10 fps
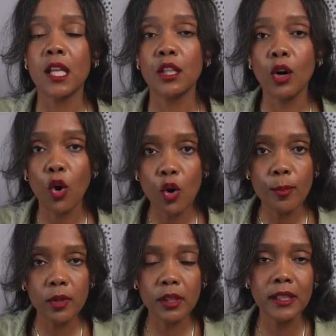the
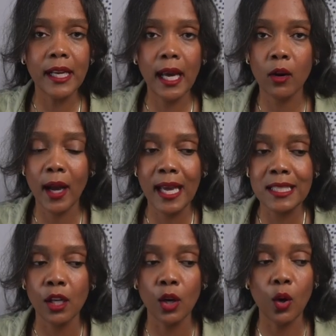homeowner now
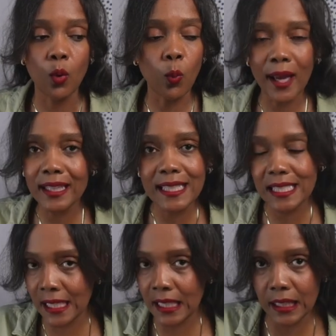has way less
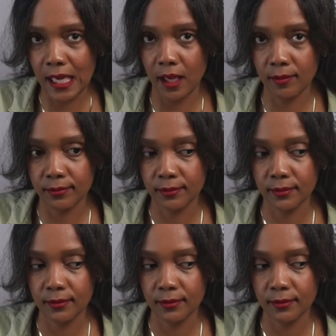skin in the game.